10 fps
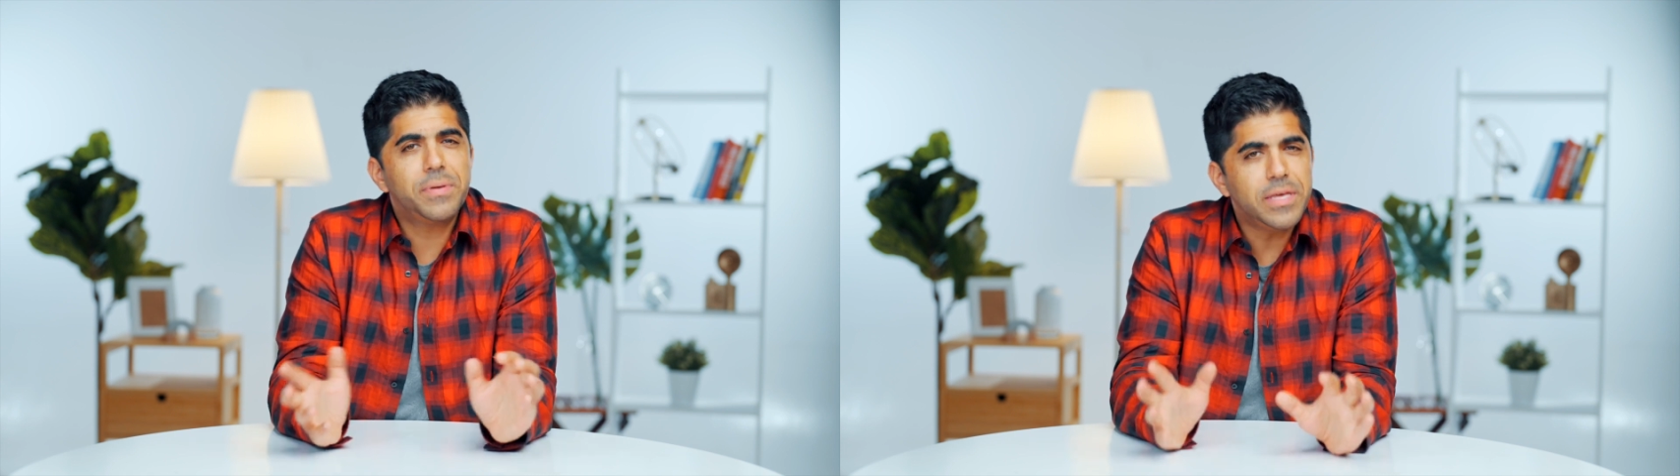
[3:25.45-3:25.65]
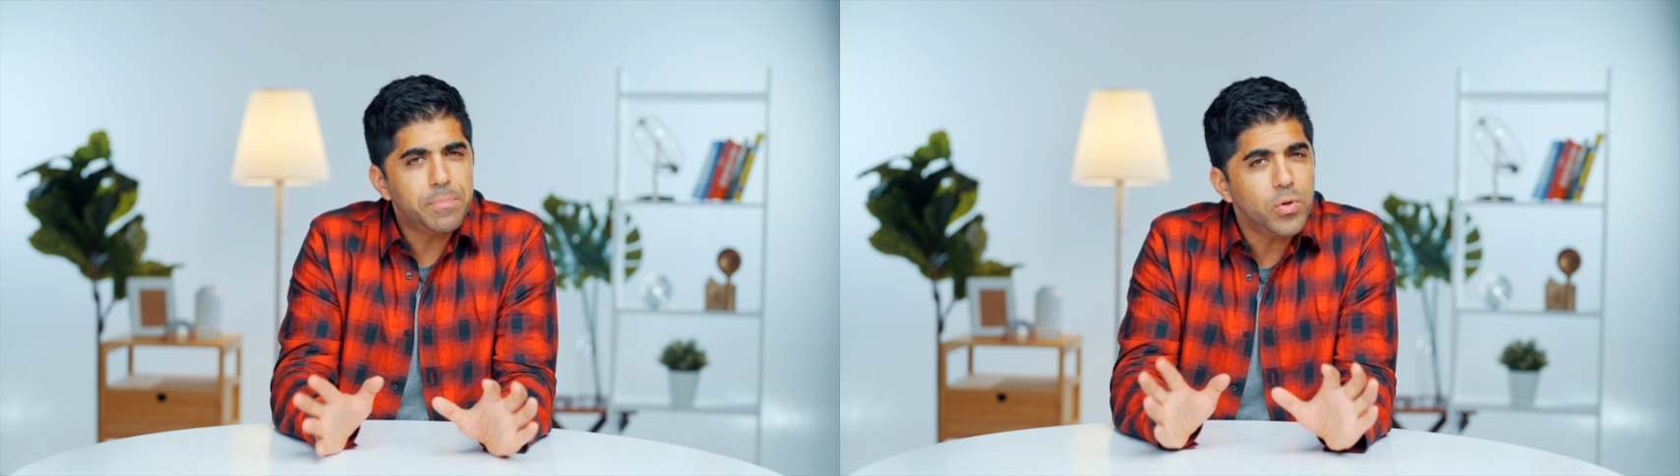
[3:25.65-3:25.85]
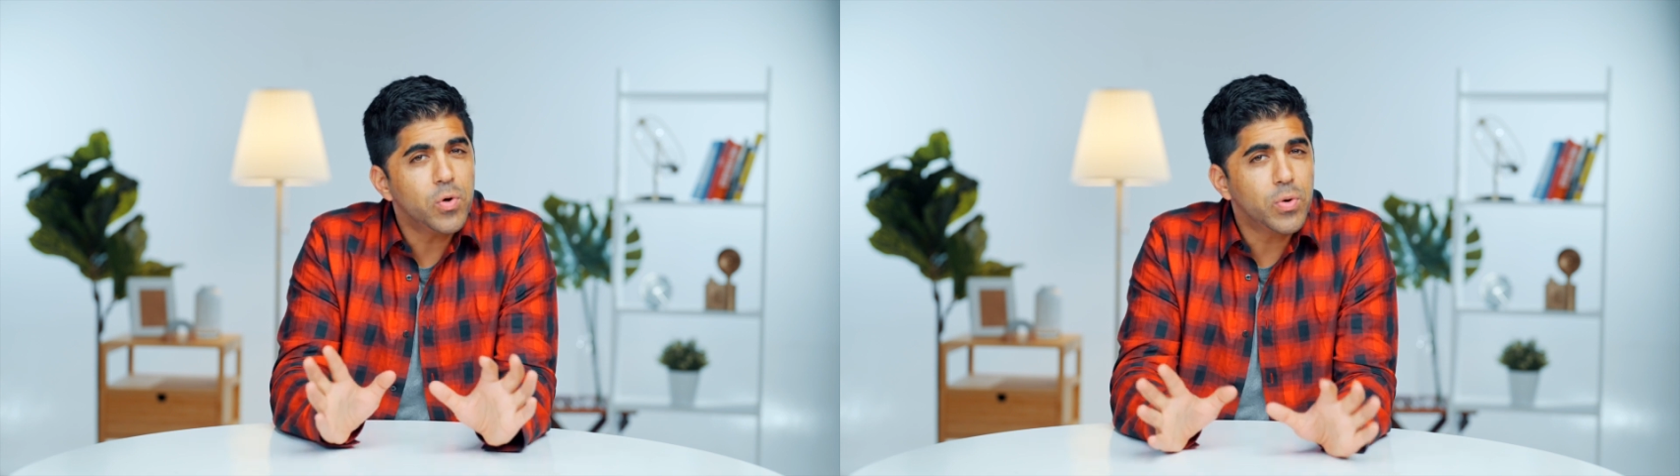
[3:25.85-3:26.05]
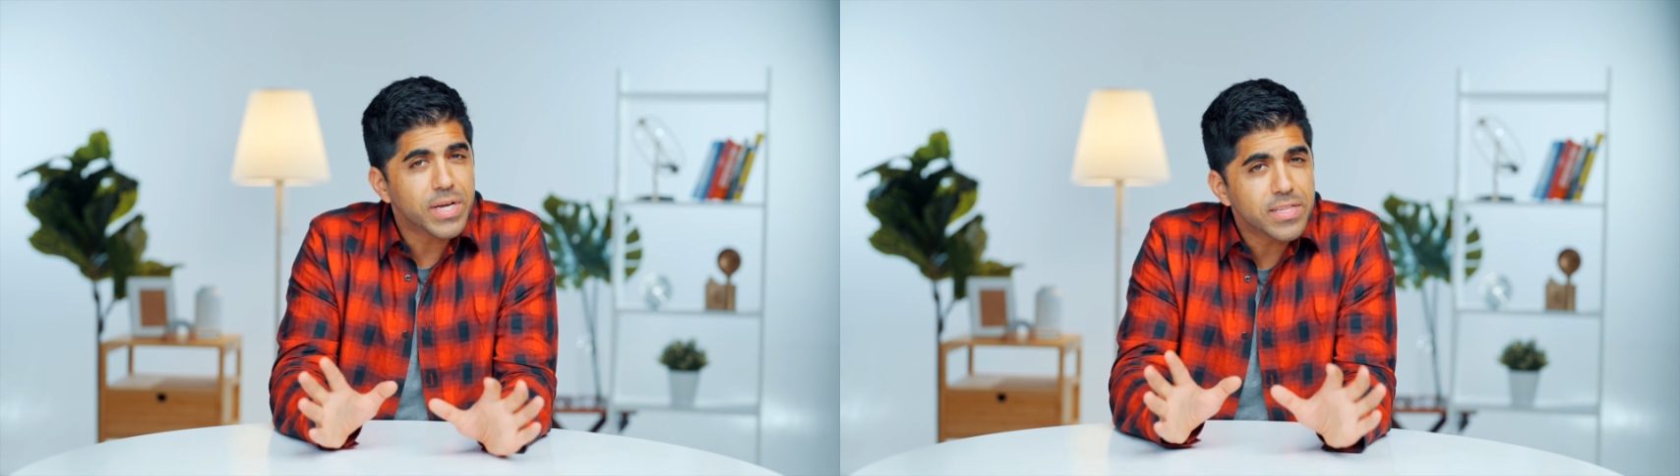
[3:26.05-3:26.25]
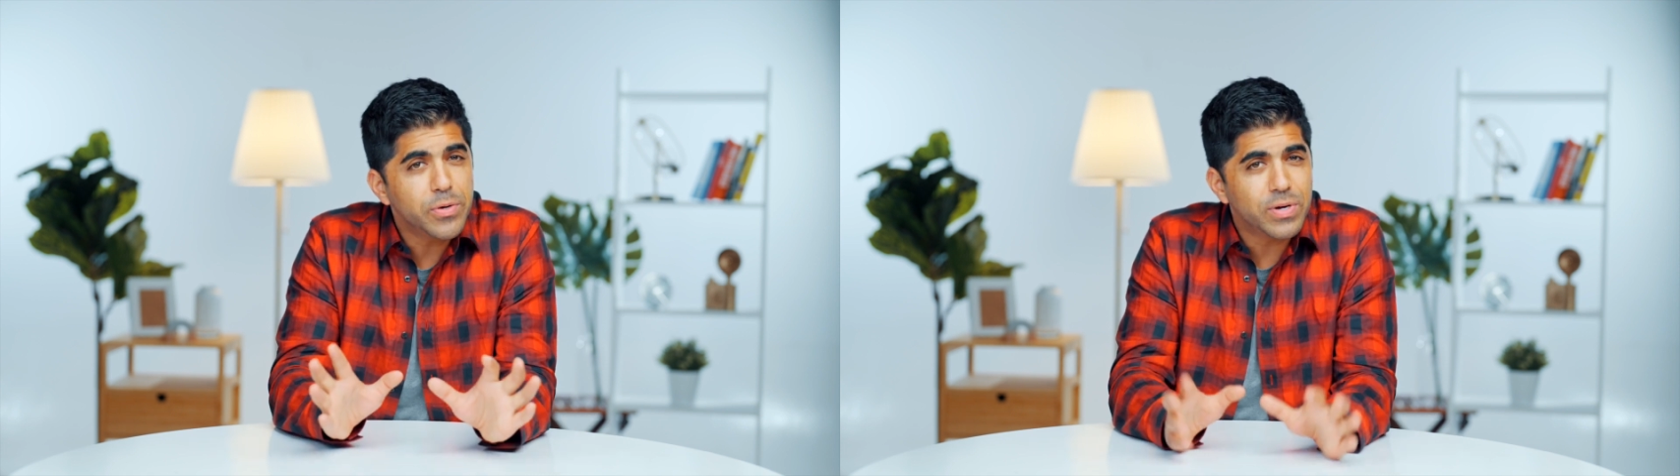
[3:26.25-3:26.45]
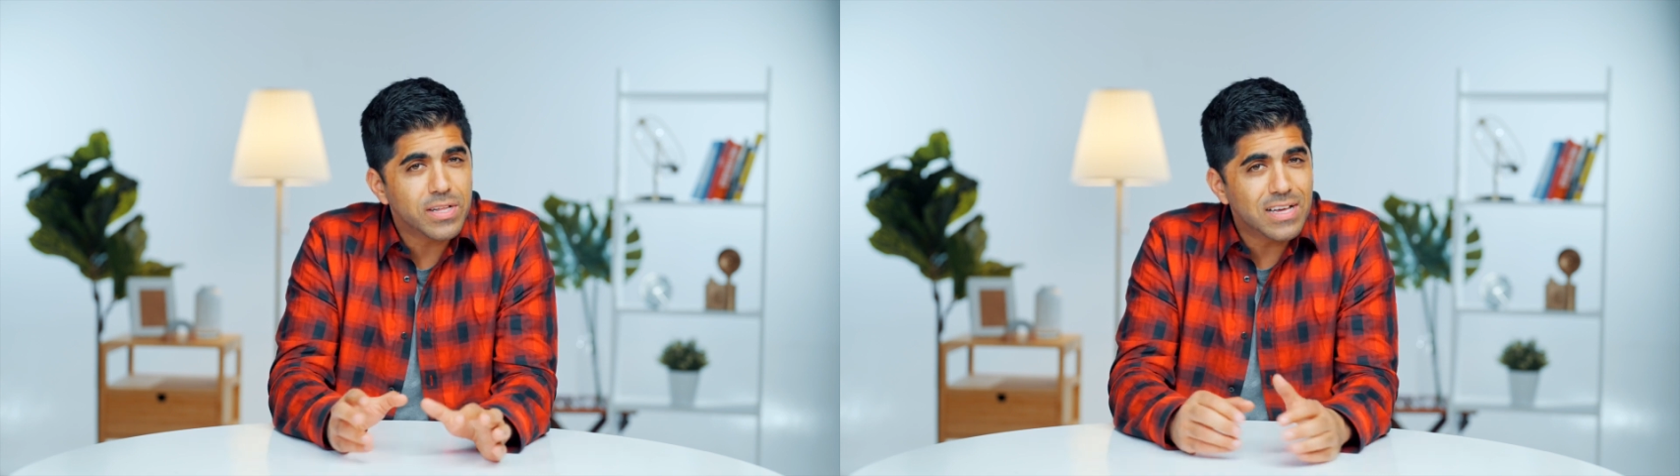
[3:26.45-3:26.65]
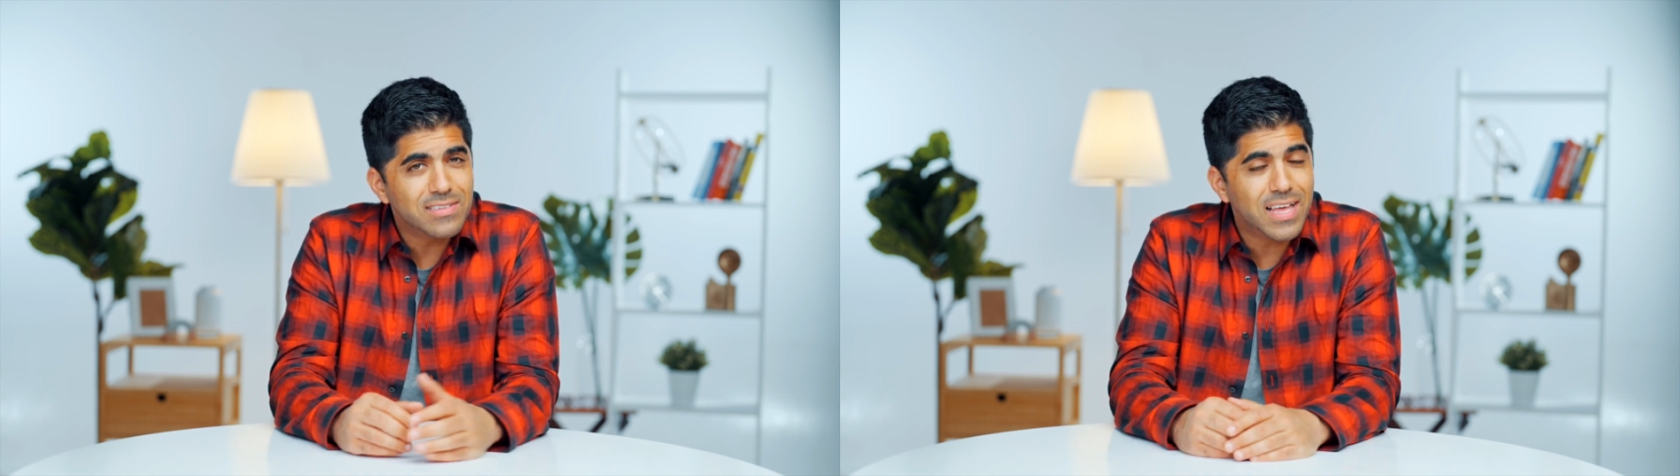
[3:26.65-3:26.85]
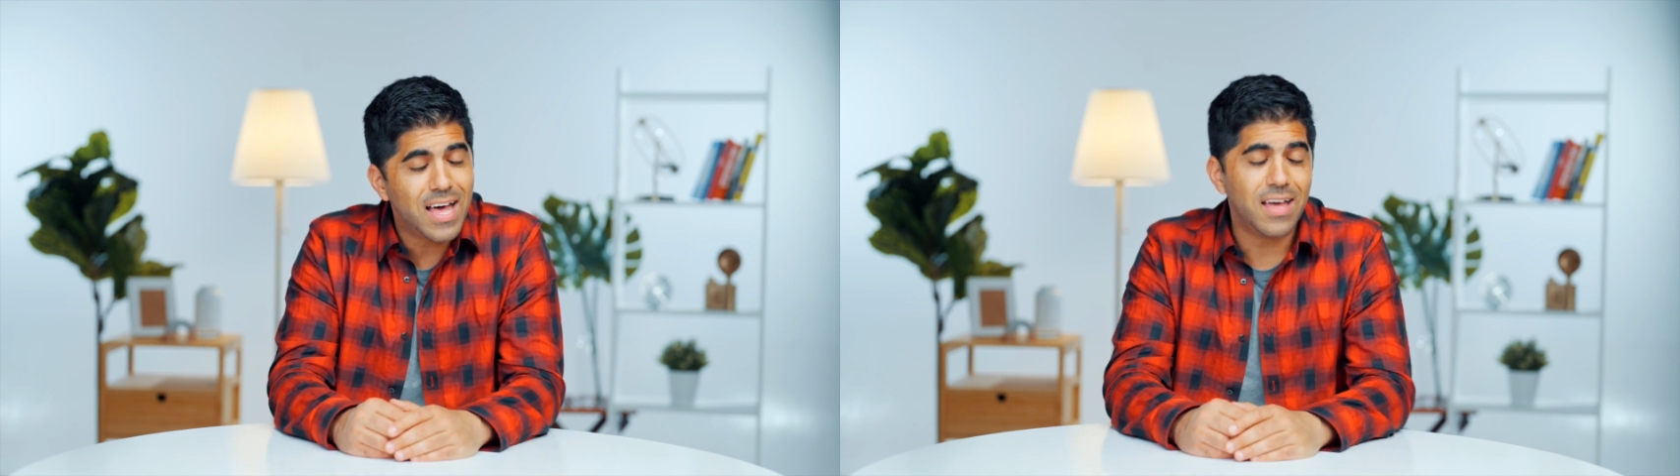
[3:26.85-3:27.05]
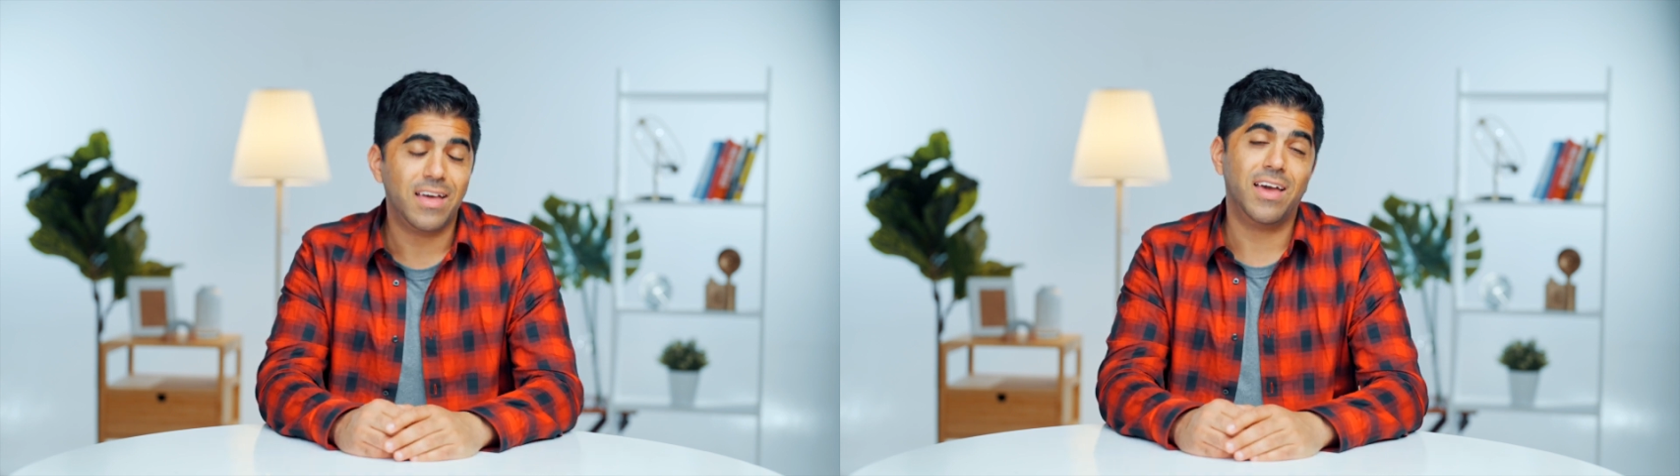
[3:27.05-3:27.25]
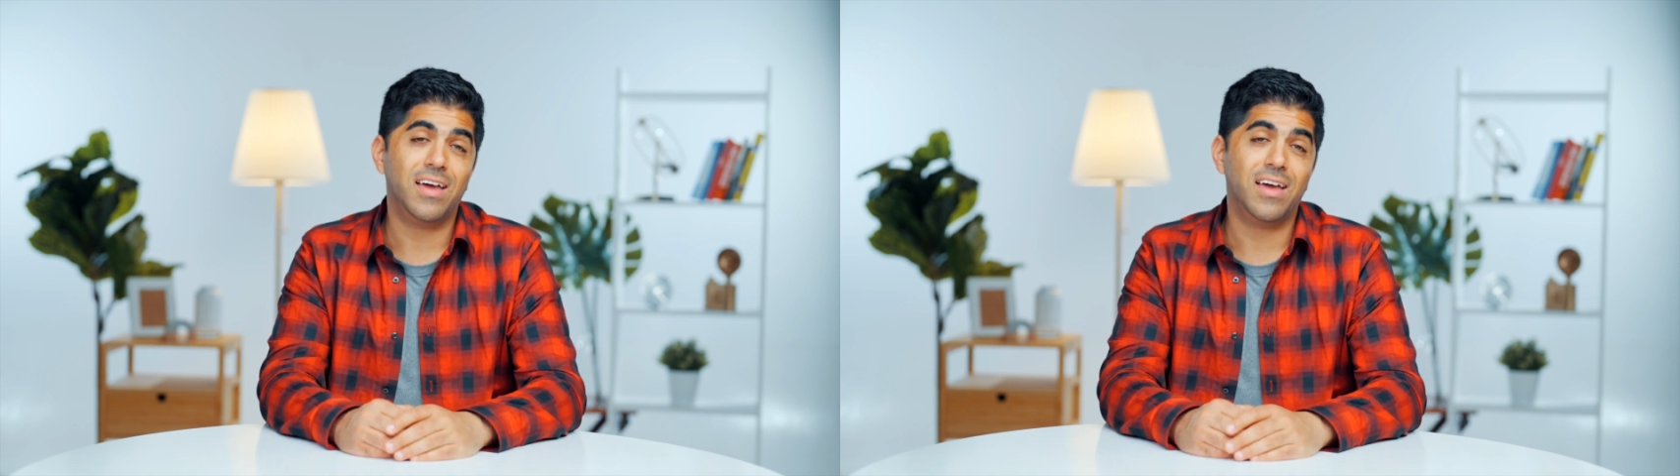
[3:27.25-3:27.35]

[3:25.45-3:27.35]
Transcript: people quickly realize that